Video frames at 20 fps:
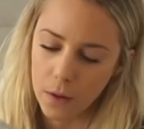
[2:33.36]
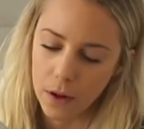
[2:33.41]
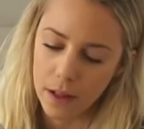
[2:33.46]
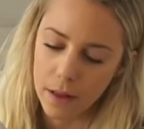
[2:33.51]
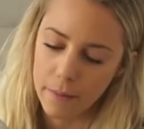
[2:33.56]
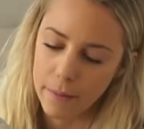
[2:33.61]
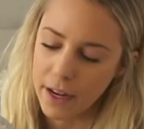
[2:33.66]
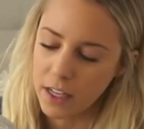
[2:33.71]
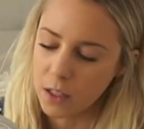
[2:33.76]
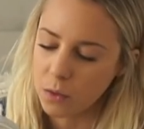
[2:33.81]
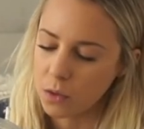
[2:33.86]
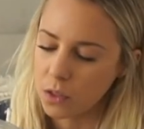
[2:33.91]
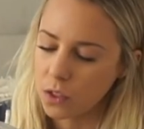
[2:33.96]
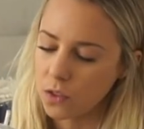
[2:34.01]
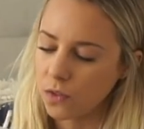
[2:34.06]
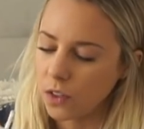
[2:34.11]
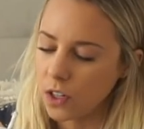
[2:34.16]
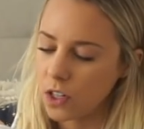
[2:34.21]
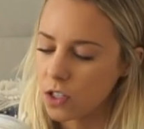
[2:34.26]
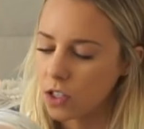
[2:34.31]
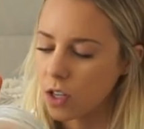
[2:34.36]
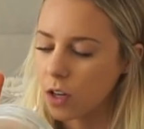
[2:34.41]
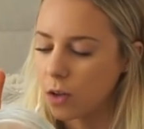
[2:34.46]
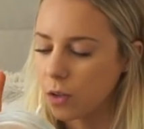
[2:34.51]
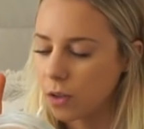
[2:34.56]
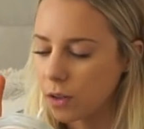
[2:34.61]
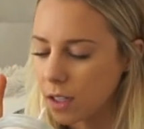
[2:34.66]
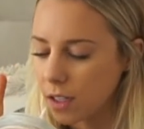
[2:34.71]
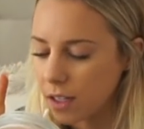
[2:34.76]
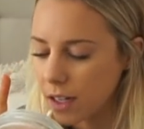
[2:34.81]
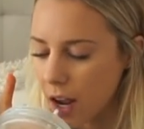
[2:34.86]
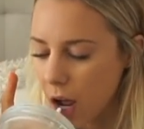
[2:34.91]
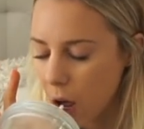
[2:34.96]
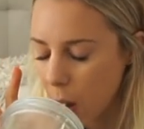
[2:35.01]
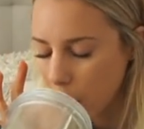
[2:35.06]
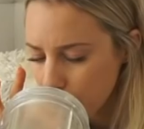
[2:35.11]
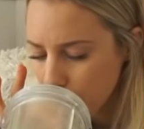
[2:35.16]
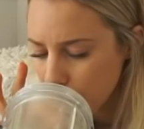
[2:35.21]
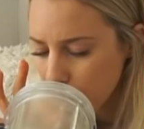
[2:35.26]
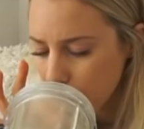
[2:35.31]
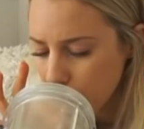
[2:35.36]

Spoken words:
Well, I may as well just finish the whole thing now.